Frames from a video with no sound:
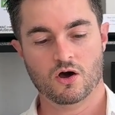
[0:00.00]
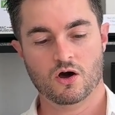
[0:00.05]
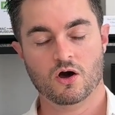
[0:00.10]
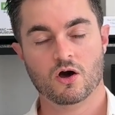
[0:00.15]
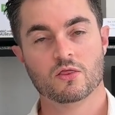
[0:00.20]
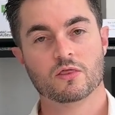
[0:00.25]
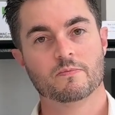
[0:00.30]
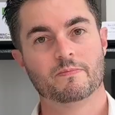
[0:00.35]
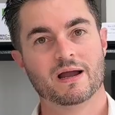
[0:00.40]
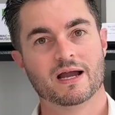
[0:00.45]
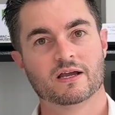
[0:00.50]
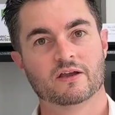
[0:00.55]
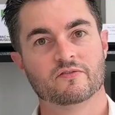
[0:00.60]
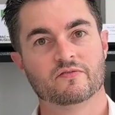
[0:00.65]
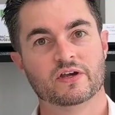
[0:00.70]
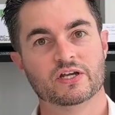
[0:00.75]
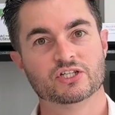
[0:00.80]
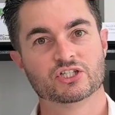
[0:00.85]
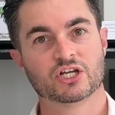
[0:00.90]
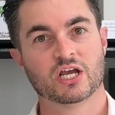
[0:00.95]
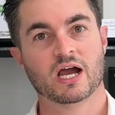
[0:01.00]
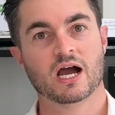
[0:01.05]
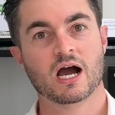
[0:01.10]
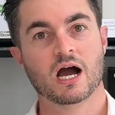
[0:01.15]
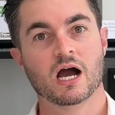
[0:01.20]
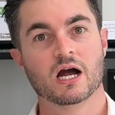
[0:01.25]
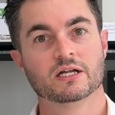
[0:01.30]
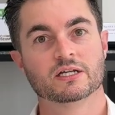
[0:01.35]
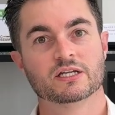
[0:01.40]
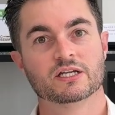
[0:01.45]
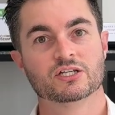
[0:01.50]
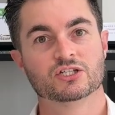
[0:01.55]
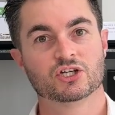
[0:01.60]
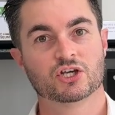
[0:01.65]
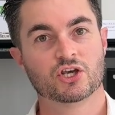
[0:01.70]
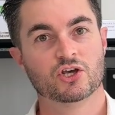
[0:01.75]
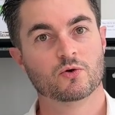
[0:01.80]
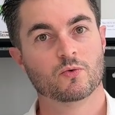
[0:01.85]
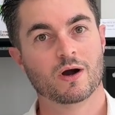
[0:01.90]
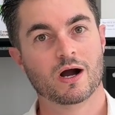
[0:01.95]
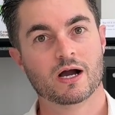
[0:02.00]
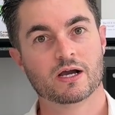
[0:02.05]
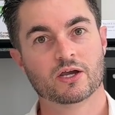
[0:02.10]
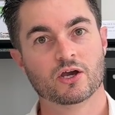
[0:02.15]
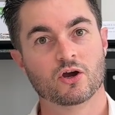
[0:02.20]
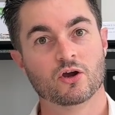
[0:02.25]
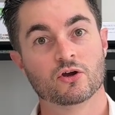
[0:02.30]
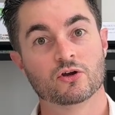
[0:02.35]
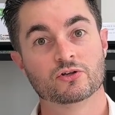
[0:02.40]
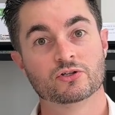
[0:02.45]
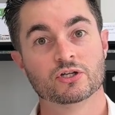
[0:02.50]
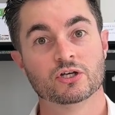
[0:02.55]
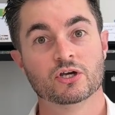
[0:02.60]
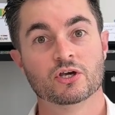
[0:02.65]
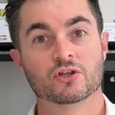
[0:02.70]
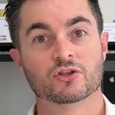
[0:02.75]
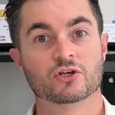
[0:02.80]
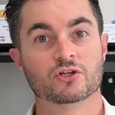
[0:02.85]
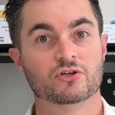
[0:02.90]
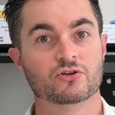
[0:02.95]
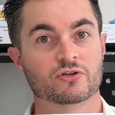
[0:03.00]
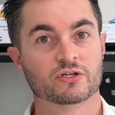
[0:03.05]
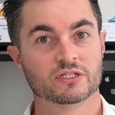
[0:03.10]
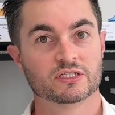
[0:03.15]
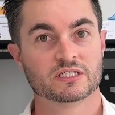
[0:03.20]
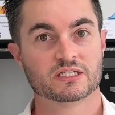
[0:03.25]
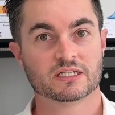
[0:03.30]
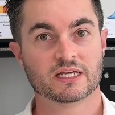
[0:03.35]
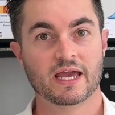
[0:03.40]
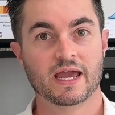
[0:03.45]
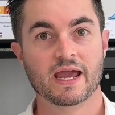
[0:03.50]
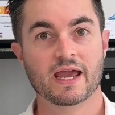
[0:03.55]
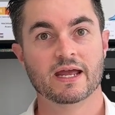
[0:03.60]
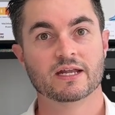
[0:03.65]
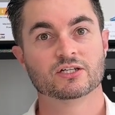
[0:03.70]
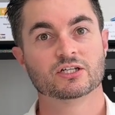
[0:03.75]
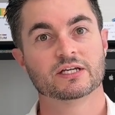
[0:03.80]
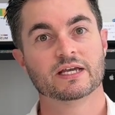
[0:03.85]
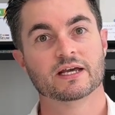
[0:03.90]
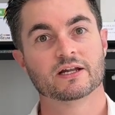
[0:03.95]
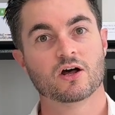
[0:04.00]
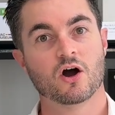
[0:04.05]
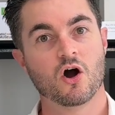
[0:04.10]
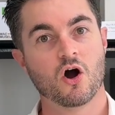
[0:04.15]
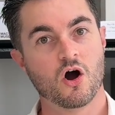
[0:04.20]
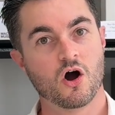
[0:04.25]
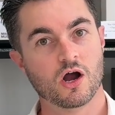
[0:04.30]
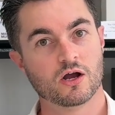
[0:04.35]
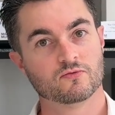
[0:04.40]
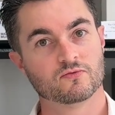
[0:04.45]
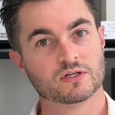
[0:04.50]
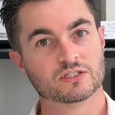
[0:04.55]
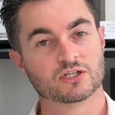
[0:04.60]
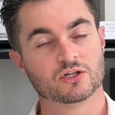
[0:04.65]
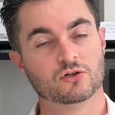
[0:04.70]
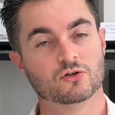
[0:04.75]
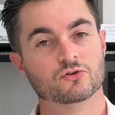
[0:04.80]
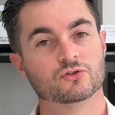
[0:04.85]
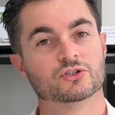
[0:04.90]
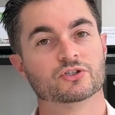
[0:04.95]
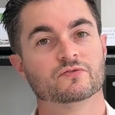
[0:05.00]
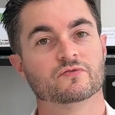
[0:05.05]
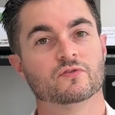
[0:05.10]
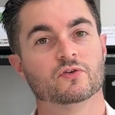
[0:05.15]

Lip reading: On the back of each card is a QR code that you can scan to get a high resolution